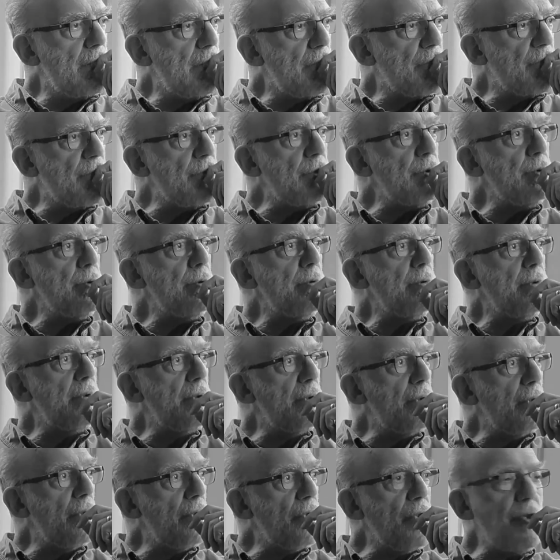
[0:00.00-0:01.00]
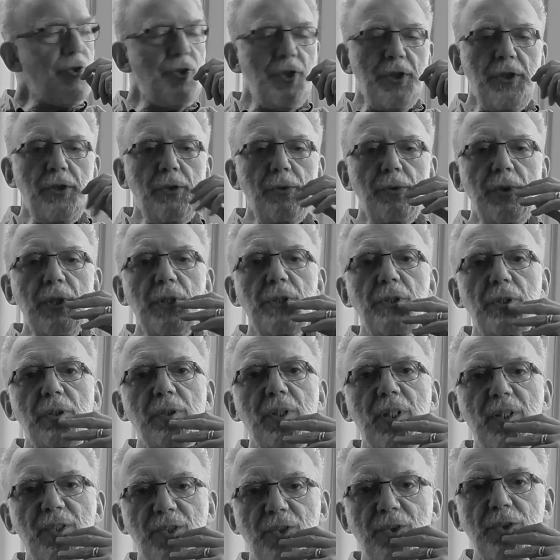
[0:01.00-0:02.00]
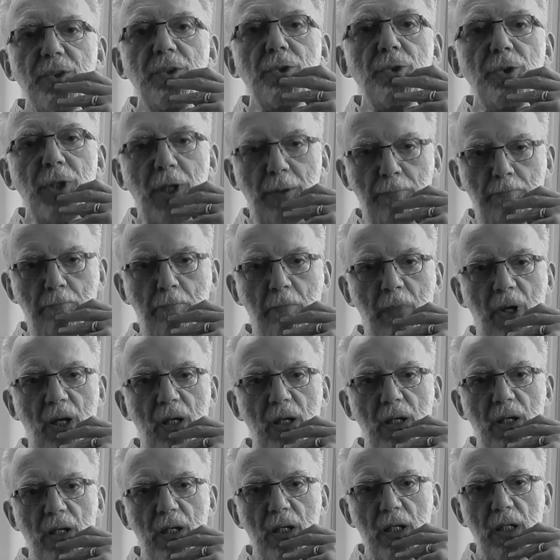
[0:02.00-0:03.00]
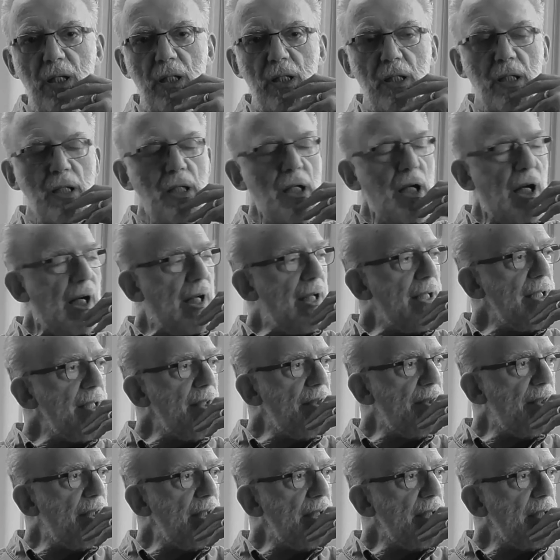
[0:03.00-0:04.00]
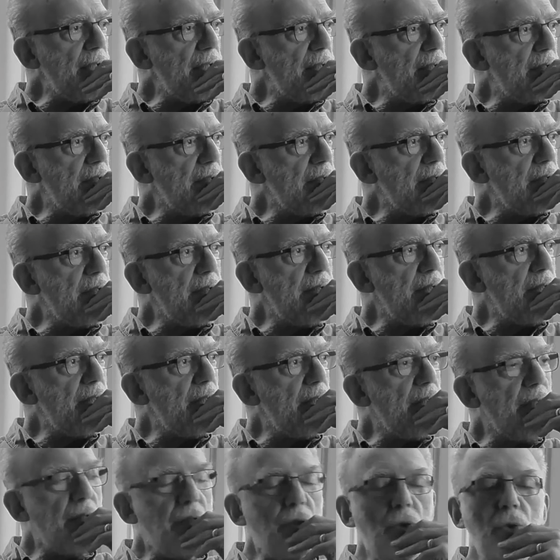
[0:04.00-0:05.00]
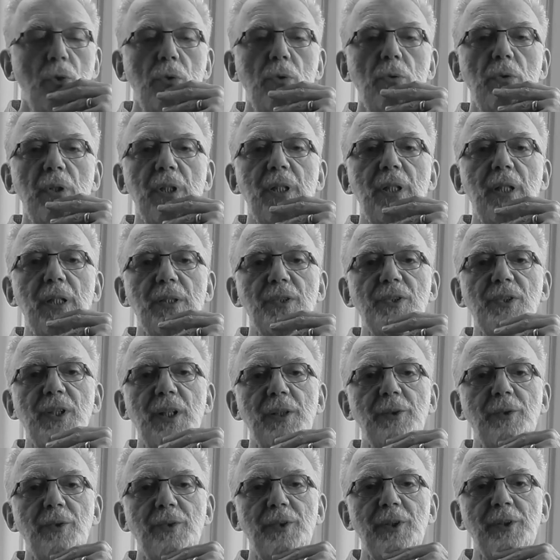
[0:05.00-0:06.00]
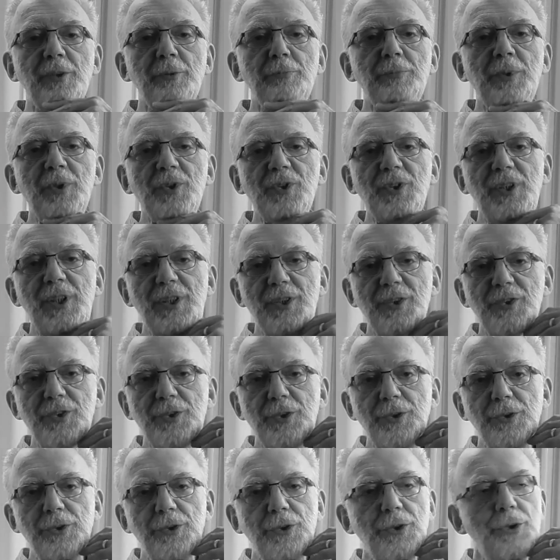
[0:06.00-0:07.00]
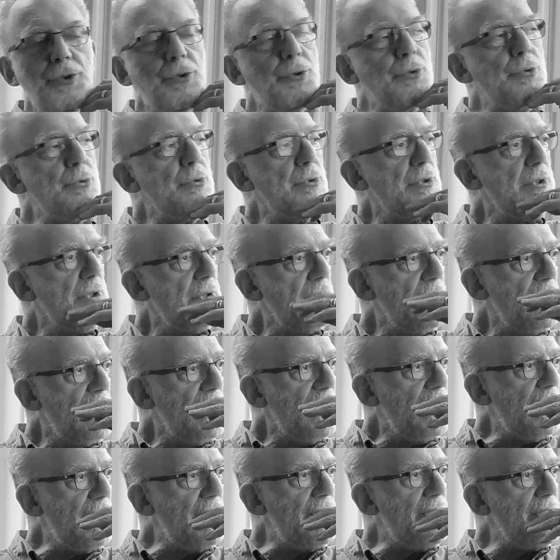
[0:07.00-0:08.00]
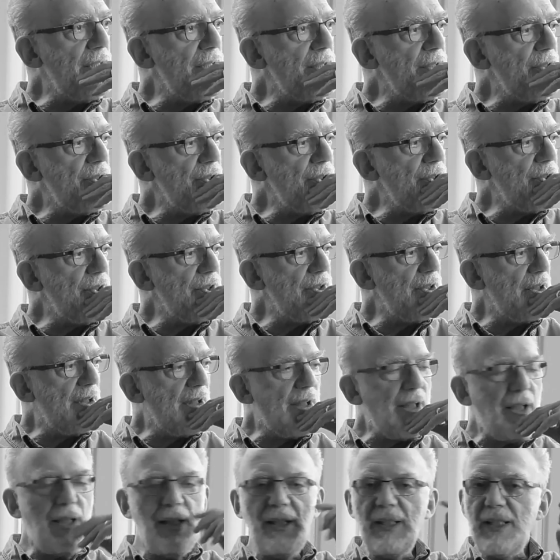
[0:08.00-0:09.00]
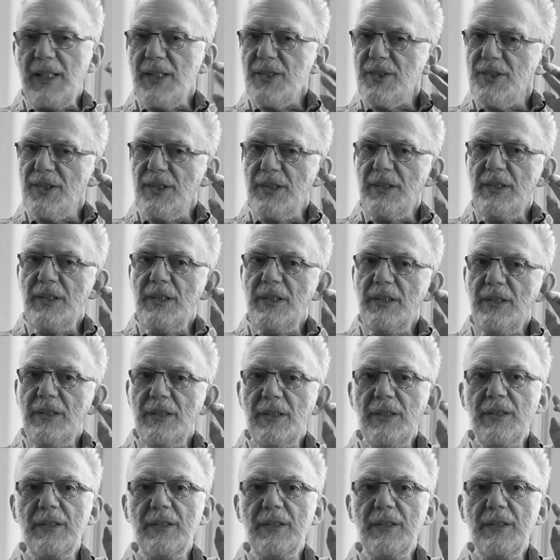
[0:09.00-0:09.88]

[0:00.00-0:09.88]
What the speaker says: So the situation is grim. I think that all a psychotherapist has to do is listen